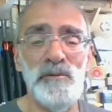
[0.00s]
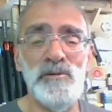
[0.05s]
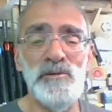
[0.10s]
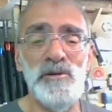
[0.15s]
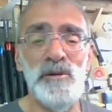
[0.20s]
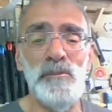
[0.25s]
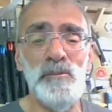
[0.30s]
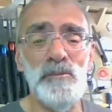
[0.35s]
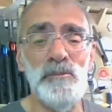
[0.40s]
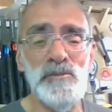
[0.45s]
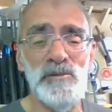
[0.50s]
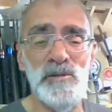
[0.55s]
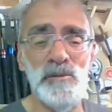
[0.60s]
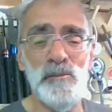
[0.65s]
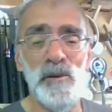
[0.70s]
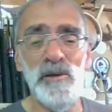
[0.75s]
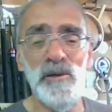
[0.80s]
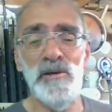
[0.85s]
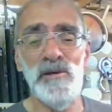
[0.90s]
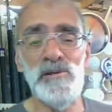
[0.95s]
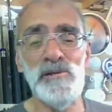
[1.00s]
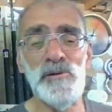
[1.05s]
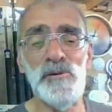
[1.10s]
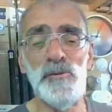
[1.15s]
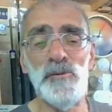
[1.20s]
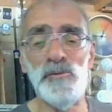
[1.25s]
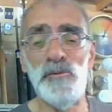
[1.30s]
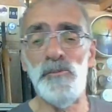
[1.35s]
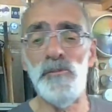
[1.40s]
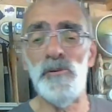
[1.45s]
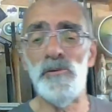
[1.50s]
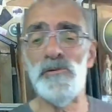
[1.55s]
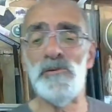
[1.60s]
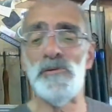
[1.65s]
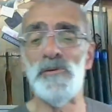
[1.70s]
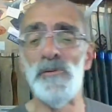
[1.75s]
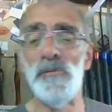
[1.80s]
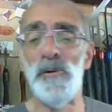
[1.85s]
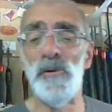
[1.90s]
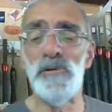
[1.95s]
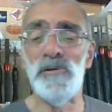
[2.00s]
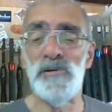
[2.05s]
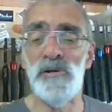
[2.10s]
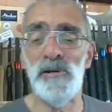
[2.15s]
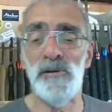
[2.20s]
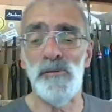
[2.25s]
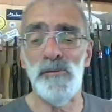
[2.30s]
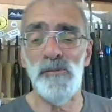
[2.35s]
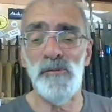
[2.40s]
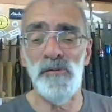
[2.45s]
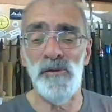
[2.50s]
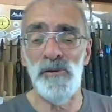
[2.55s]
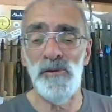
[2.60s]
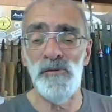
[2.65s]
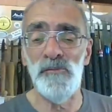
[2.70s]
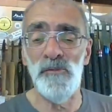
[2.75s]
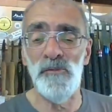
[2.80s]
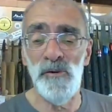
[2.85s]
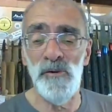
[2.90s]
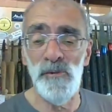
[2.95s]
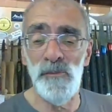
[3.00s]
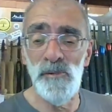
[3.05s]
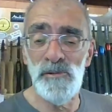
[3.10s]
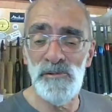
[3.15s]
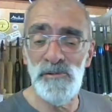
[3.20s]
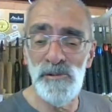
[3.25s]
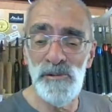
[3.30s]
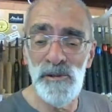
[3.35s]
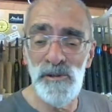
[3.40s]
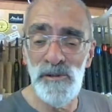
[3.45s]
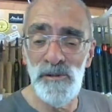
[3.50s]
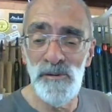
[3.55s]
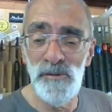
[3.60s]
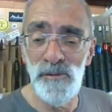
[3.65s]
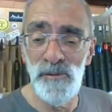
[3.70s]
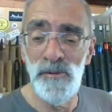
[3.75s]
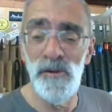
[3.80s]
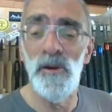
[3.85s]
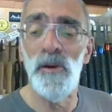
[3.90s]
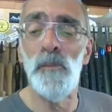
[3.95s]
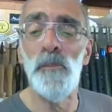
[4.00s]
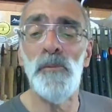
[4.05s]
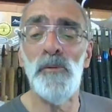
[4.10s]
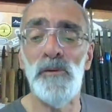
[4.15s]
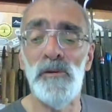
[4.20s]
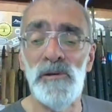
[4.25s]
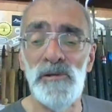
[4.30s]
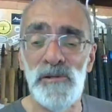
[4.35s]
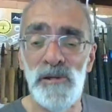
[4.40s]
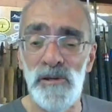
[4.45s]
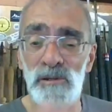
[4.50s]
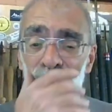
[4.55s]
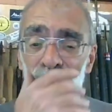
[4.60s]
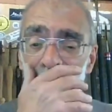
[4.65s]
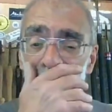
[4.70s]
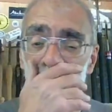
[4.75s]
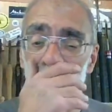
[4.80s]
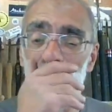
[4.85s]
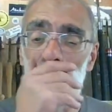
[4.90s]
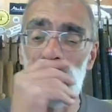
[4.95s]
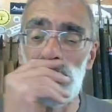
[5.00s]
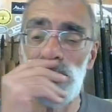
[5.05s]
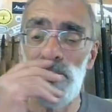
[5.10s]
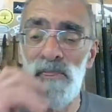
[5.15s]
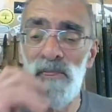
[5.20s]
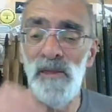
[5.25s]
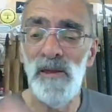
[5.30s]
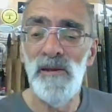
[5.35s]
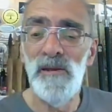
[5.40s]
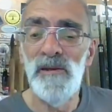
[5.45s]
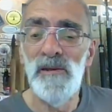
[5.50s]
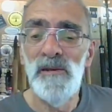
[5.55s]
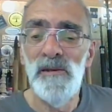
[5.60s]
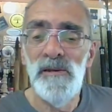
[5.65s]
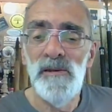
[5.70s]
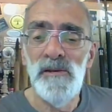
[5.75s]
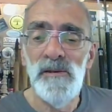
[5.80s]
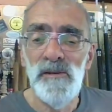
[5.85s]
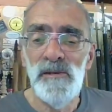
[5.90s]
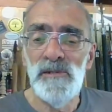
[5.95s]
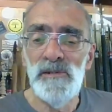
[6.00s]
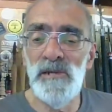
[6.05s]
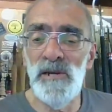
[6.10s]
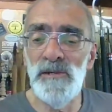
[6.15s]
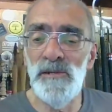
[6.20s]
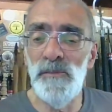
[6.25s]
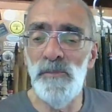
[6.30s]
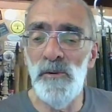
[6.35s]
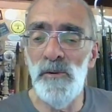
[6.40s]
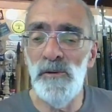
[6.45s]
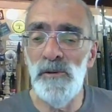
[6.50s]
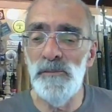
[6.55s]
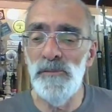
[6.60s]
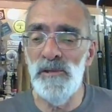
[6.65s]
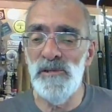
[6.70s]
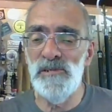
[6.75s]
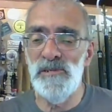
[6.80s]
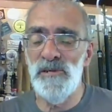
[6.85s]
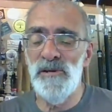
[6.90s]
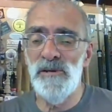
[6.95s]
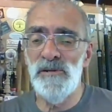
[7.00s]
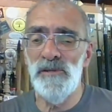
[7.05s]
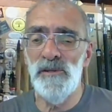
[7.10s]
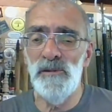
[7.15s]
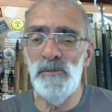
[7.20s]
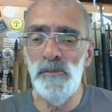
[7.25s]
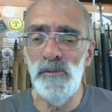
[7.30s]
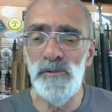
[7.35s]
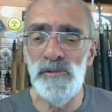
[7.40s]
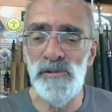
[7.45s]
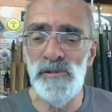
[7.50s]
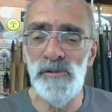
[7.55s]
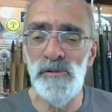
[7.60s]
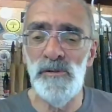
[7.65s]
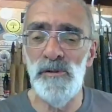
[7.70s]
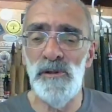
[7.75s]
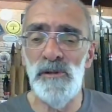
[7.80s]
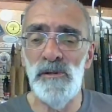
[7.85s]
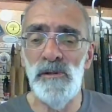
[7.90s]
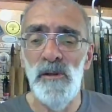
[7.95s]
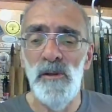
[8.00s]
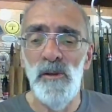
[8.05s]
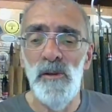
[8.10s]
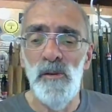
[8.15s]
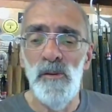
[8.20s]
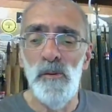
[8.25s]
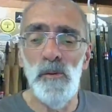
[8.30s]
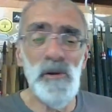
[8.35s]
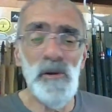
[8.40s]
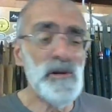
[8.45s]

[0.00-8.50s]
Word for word: Jim to make his contribution to my channel. Thank you very much indeed. I appreciate it. Danny boy, you're just starting and wood turning. Well,